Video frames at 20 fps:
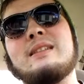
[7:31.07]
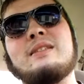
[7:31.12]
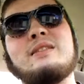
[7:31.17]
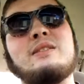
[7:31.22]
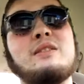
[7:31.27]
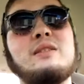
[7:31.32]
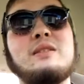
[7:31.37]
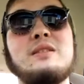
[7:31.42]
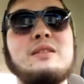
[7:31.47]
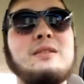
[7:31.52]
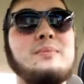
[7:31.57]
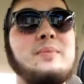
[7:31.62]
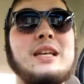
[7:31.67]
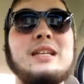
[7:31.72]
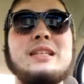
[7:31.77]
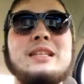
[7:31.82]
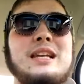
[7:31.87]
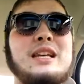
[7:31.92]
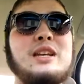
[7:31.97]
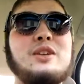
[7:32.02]
The
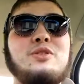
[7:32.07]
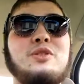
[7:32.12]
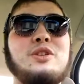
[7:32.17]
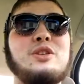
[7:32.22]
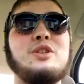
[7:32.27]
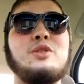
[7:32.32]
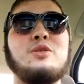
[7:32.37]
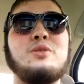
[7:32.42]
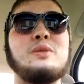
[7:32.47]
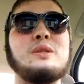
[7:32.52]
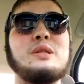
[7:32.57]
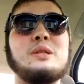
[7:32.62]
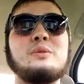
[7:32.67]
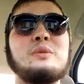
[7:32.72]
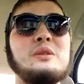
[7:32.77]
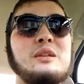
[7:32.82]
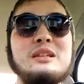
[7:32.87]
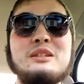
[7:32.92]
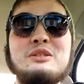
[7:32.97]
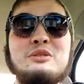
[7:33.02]
best thing you can do
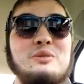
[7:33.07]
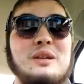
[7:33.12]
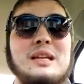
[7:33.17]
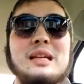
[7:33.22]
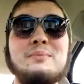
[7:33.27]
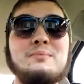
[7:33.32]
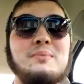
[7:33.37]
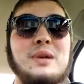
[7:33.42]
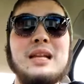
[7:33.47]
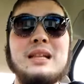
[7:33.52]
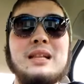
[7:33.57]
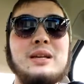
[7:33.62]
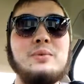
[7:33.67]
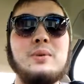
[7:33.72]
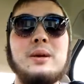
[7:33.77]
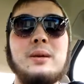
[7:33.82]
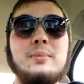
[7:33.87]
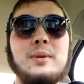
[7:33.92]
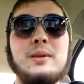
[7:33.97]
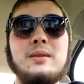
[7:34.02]
is get you like a melee
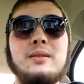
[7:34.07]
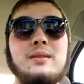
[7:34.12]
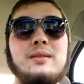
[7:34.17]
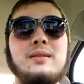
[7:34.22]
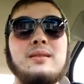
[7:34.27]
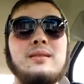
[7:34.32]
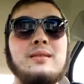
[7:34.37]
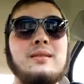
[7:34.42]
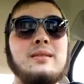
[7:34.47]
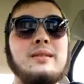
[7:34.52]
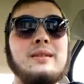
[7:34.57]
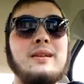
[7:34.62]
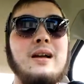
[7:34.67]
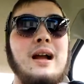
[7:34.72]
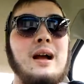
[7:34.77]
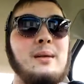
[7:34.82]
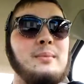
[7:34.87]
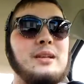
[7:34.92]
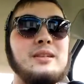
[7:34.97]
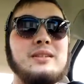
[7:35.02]
weapon.
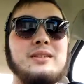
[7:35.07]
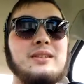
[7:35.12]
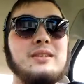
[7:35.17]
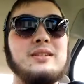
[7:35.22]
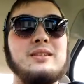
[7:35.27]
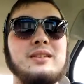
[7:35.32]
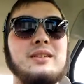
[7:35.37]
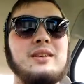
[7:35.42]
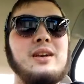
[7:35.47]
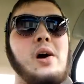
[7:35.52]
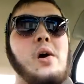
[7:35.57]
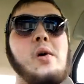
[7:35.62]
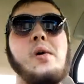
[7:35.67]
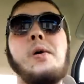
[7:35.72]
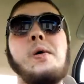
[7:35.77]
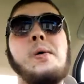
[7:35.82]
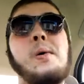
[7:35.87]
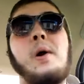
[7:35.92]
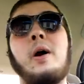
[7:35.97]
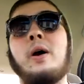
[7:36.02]
Seriously.
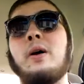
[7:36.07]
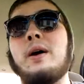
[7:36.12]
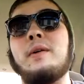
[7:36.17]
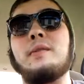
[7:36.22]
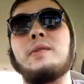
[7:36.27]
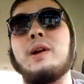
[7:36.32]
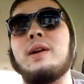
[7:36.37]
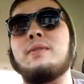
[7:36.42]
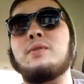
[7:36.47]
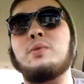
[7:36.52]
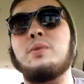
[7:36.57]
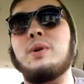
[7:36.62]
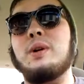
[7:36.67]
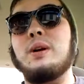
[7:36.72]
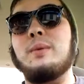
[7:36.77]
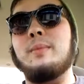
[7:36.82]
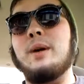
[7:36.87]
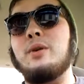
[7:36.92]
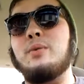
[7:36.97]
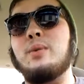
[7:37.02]
I don't ever have to
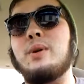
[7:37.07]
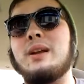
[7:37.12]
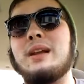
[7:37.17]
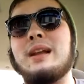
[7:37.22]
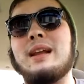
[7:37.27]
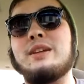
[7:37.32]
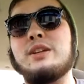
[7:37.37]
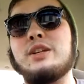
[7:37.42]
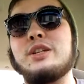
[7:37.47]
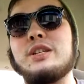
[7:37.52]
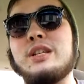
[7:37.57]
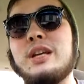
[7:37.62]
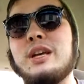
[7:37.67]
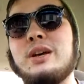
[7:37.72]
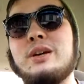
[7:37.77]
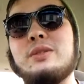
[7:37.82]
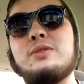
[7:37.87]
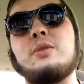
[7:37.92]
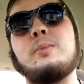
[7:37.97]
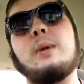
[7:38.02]
worry about running out of
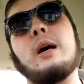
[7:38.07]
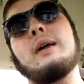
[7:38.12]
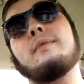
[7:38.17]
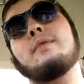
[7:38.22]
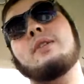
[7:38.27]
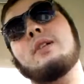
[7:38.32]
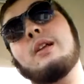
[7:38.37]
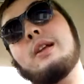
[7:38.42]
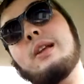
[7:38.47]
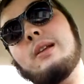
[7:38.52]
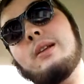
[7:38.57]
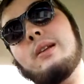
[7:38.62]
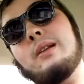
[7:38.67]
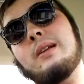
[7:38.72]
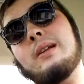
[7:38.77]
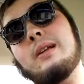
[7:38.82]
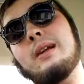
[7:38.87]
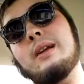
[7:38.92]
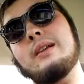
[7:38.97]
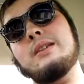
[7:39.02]
shells. You might have to clean it on
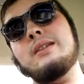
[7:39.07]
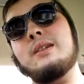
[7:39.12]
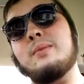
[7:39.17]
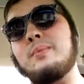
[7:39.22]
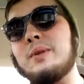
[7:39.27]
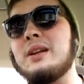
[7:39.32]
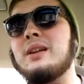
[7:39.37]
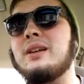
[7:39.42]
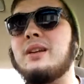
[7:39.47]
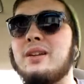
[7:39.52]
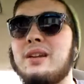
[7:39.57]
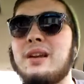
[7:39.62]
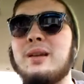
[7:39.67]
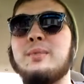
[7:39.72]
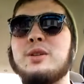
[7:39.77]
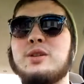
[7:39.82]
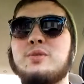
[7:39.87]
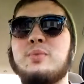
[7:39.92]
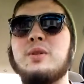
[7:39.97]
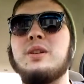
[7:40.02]
occasion, depending on how
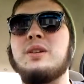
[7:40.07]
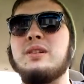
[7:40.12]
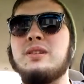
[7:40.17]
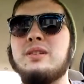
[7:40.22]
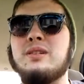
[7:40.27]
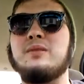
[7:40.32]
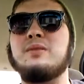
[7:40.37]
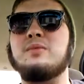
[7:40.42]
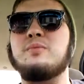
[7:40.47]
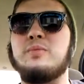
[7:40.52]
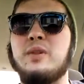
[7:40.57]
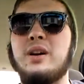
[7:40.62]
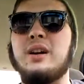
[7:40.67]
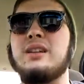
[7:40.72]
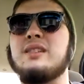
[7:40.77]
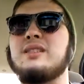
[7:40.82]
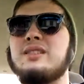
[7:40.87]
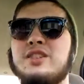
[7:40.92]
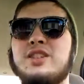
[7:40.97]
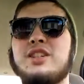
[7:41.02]
much blood and
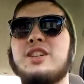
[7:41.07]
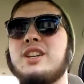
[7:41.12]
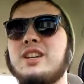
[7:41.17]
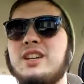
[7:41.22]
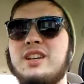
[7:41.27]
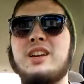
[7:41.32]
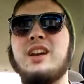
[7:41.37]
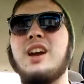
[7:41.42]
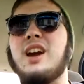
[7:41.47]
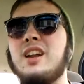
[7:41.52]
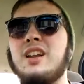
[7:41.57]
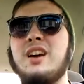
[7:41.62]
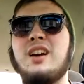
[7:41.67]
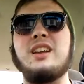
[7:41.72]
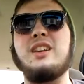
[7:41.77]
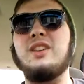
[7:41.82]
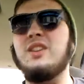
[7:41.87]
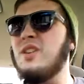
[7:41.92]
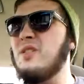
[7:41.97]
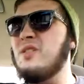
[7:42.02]
brains and shit you got on
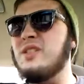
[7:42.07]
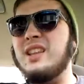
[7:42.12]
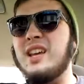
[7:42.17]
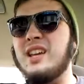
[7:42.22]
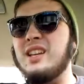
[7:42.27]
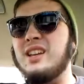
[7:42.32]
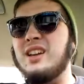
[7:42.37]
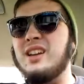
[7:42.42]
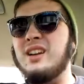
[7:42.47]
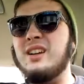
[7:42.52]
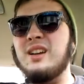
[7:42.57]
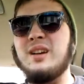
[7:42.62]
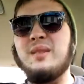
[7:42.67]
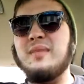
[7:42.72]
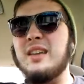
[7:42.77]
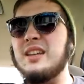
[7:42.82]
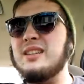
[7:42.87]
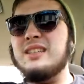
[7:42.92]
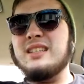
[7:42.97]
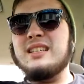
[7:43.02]
it. You don't want that to gunk up.
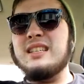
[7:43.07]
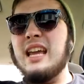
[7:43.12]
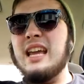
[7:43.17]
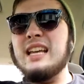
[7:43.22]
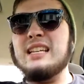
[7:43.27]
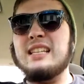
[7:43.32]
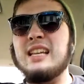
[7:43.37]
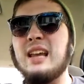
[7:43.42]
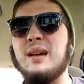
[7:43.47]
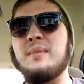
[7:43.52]
That's just nasty.